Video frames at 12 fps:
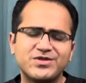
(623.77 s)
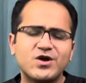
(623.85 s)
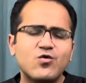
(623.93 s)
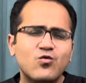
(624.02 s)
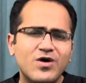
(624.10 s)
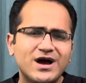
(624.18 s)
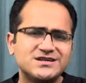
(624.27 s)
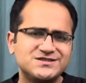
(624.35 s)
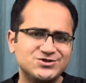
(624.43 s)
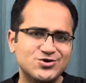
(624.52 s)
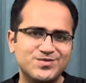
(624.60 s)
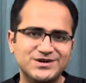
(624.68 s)
Why
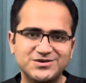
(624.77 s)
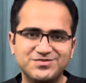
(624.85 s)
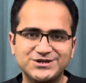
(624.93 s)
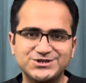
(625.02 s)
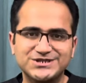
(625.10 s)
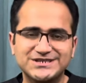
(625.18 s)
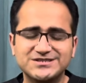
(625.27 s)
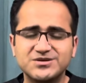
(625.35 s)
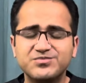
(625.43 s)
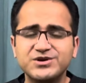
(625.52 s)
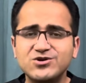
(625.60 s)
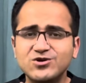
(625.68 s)
COPD patients?
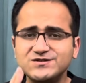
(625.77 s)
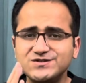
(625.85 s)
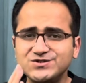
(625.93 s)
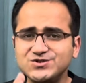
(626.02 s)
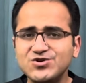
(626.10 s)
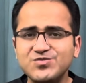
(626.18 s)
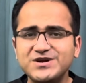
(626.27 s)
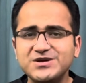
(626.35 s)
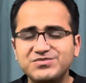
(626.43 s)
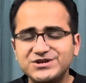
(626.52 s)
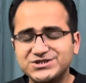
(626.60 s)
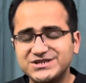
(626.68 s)
Because COPD
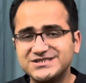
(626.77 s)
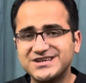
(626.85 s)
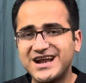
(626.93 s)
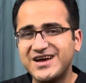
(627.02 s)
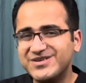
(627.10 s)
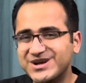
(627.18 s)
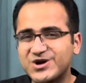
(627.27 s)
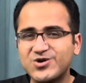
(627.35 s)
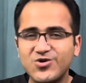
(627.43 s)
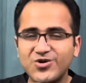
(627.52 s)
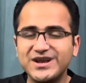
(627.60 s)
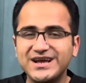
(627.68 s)
patients are having
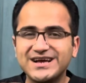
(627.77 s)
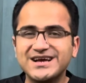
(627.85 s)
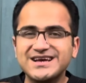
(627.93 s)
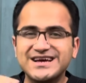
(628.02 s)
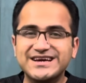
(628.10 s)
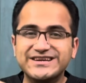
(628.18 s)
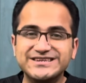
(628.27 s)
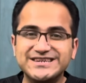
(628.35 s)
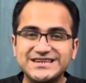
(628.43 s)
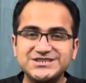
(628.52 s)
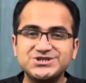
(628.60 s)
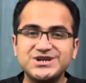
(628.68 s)
chronic
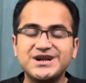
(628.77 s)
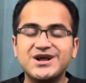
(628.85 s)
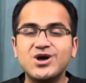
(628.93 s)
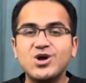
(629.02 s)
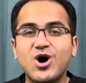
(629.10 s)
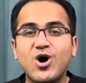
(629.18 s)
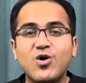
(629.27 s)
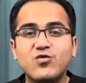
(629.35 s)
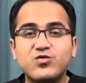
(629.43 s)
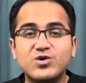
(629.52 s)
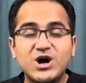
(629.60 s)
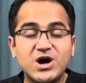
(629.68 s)
retention of
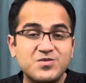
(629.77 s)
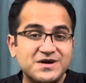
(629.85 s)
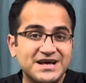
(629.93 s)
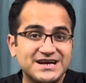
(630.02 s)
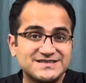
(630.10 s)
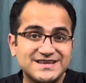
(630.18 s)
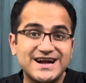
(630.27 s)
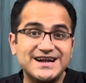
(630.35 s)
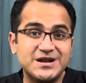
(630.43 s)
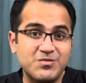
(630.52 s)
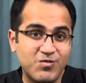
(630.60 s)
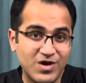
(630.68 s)
carbon dioxide
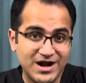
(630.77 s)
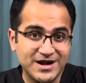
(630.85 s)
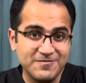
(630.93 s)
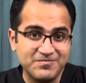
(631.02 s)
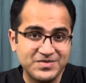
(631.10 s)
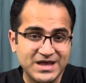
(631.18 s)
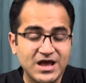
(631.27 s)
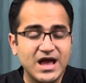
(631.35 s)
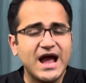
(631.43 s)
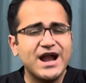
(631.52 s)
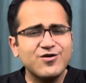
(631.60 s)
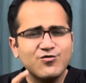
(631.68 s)
in blood.
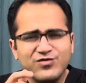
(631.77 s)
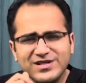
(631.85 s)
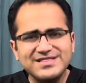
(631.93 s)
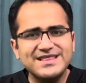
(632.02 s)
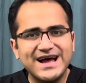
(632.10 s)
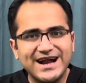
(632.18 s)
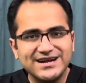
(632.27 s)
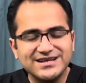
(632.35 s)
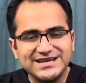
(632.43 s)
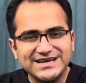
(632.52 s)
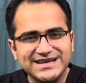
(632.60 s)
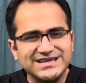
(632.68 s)
And with that,
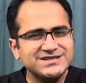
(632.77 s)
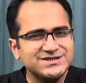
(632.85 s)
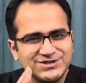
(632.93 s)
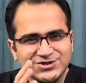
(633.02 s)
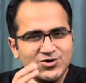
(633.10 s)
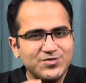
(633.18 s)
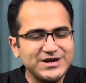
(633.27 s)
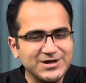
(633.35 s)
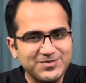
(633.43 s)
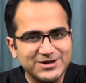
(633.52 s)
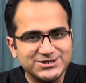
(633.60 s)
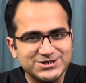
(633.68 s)
in COPD
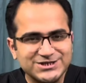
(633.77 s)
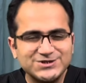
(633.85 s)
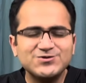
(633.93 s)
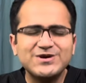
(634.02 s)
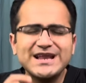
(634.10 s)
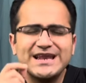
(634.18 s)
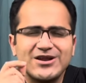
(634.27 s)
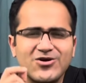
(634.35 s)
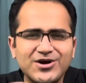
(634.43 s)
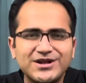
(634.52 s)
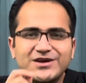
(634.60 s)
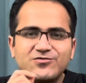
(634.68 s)
patients, you
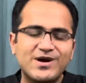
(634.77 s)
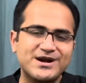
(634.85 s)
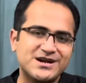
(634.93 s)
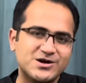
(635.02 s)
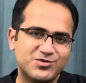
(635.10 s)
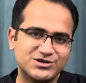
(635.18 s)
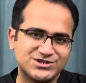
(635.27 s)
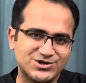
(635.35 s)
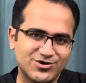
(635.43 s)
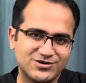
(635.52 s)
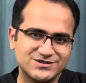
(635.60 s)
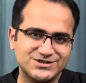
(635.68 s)
cannot give 100%
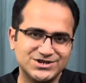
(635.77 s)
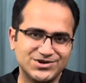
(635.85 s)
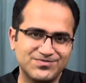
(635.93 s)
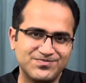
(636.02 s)
oxygen.